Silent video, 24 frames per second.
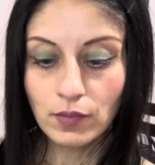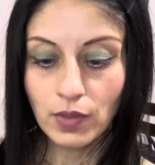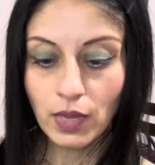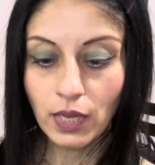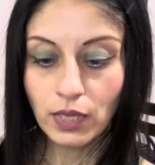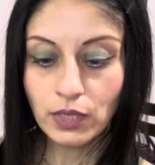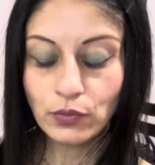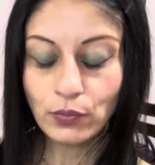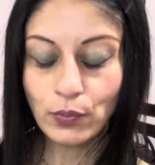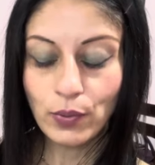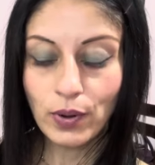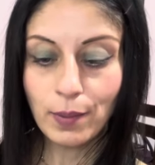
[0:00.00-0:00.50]

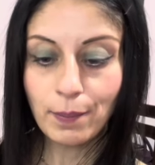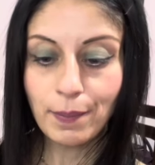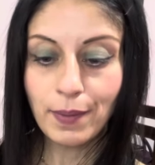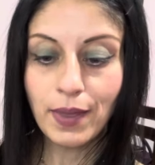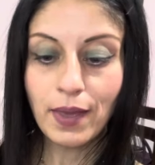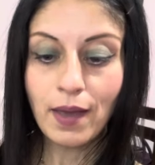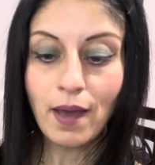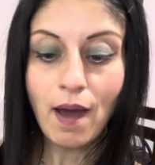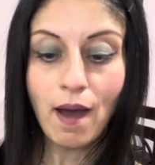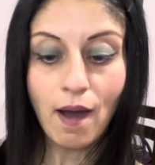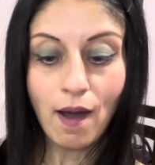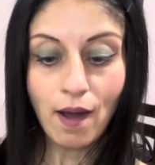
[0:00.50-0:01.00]
it will be
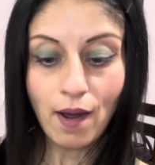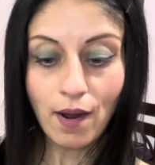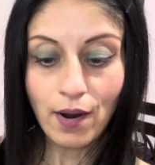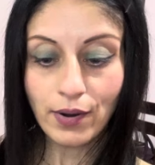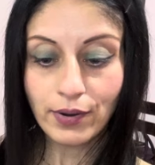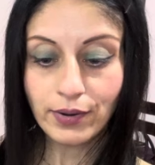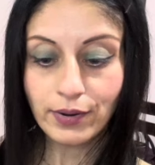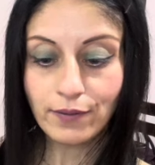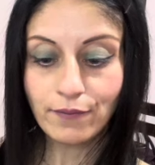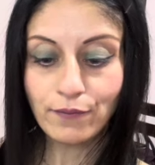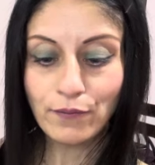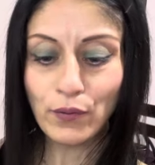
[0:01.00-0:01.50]

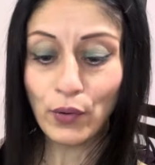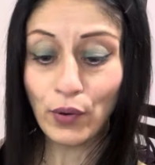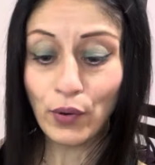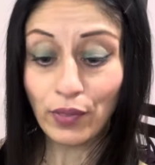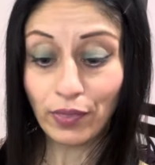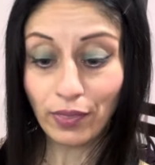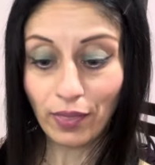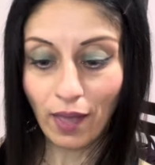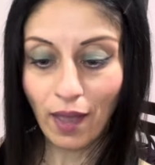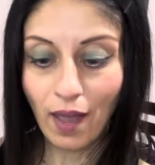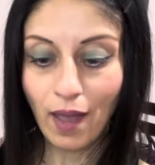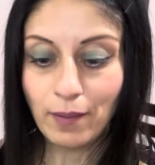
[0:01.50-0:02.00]
hard for
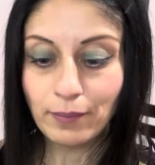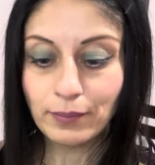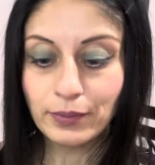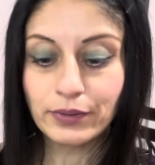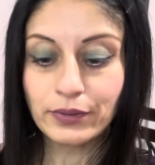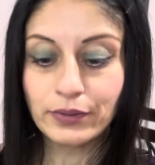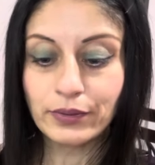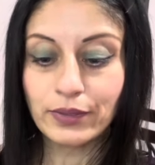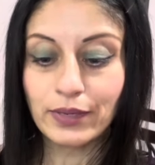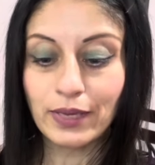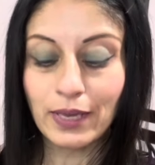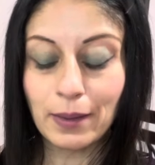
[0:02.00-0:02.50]
them
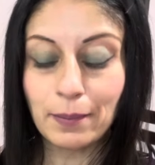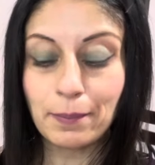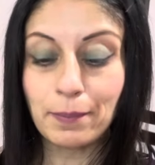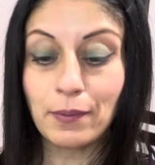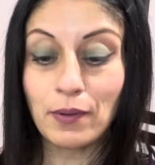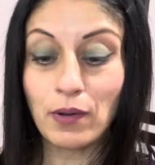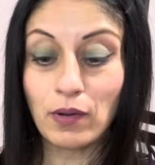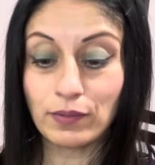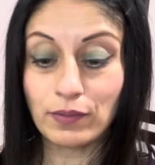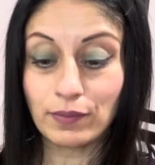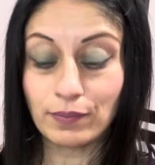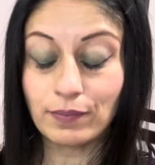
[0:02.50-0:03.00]
to keep
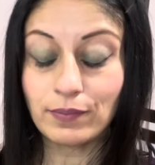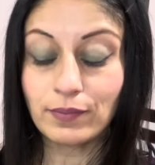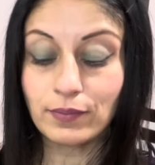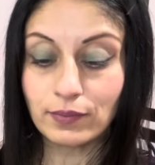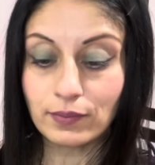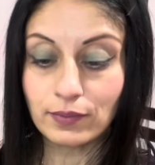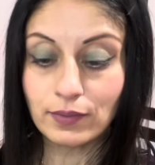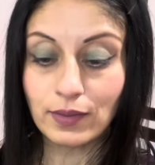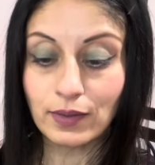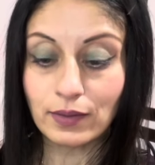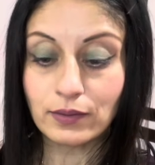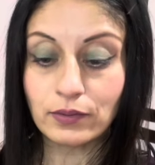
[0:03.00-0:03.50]

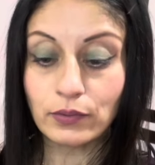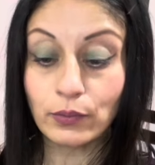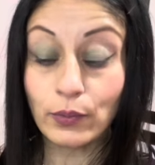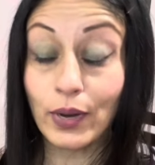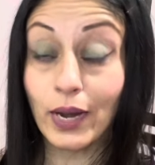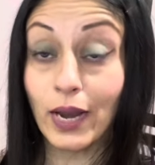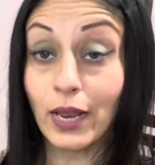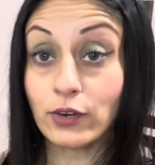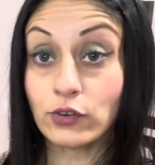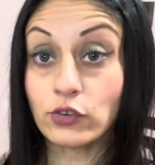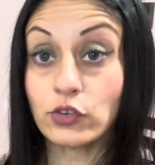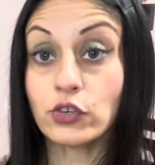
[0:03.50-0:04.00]
this
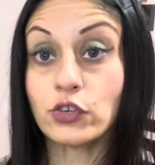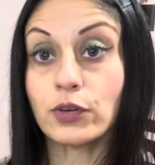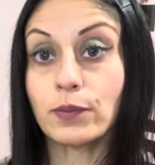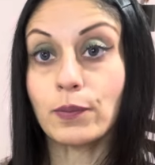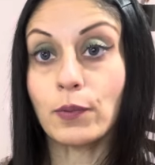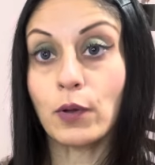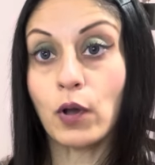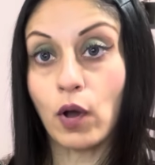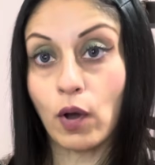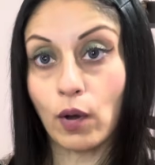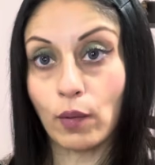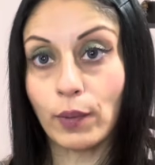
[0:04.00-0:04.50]
relationship
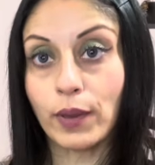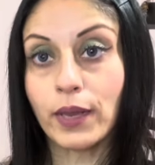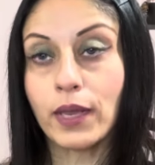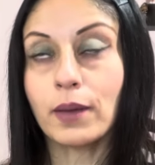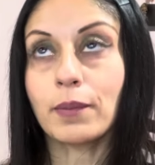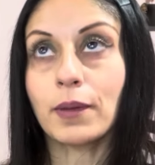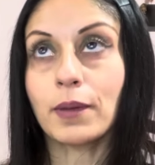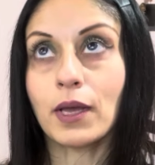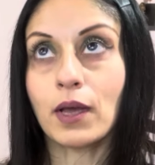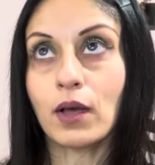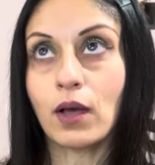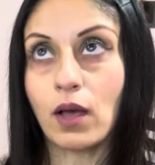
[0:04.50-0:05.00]
going
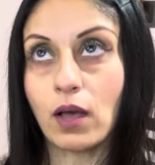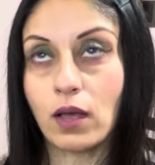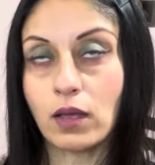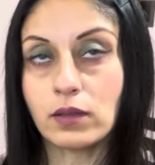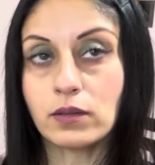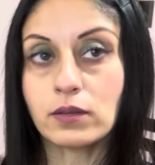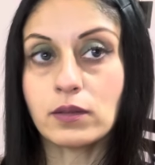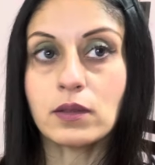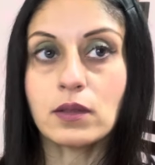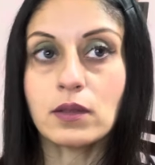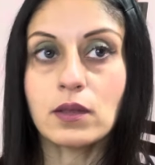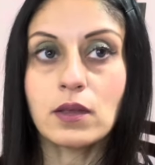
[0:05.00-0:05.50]
because
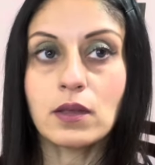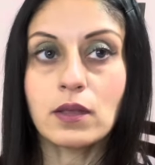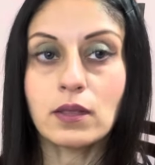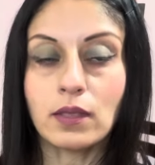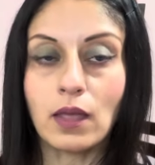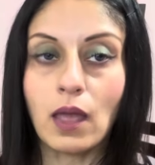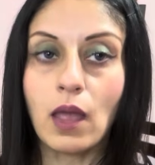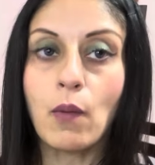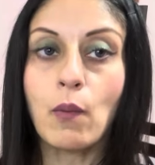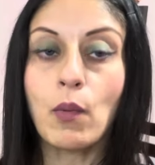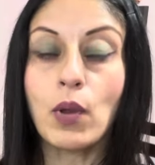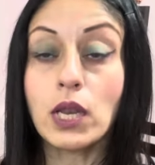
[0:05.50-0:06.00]

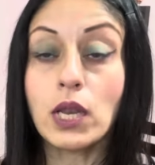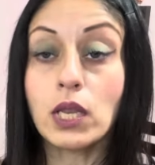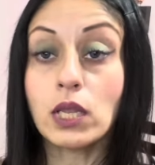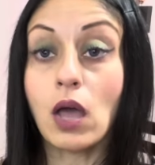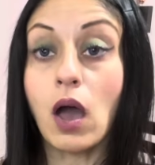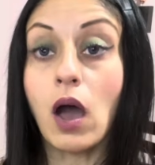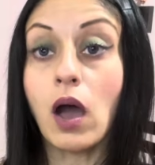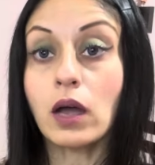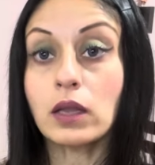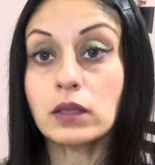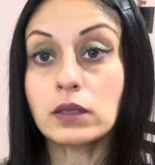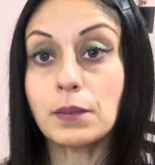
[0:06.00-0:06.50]
they will
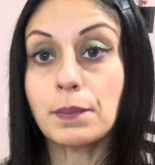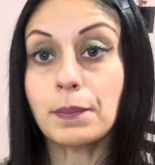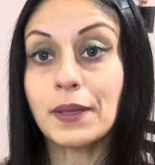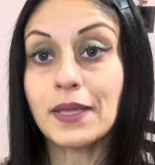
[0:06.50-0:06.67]
not